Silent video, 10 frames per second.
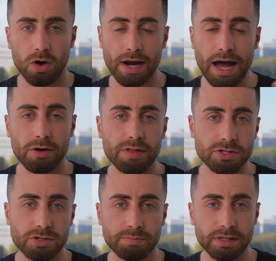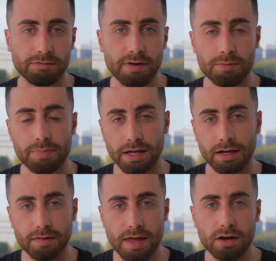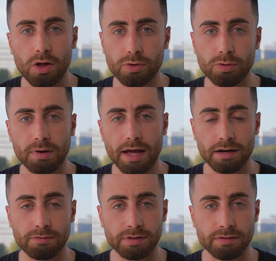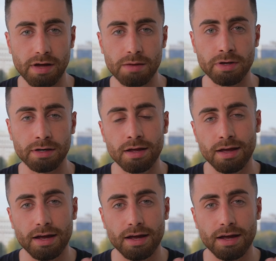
on how they should be developing their local plan for development